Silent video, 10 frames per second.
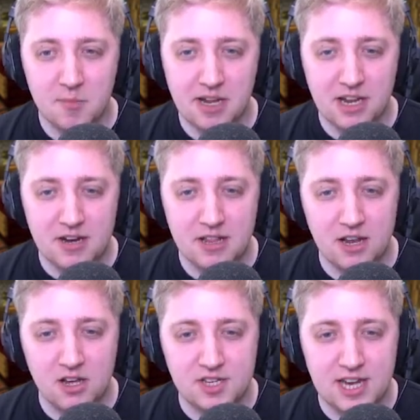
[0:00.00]
going to be learning a
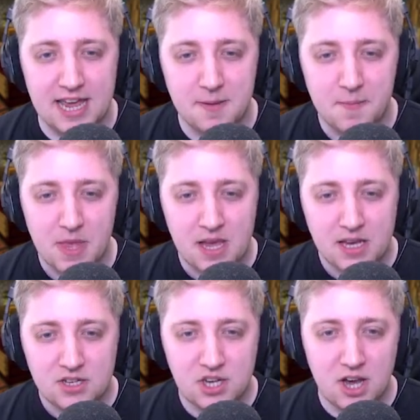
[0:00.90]
lot today.
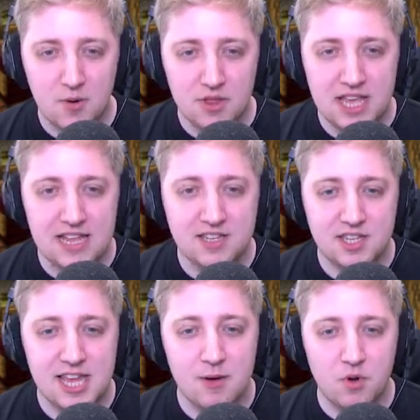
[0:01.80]
So, the answer
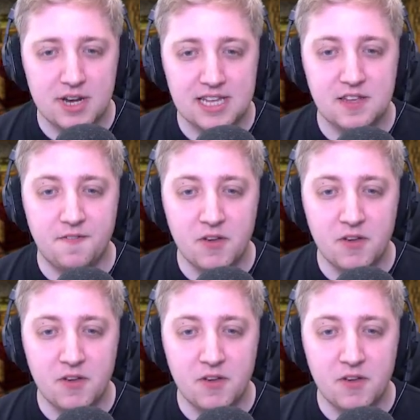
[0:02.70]
to that one is it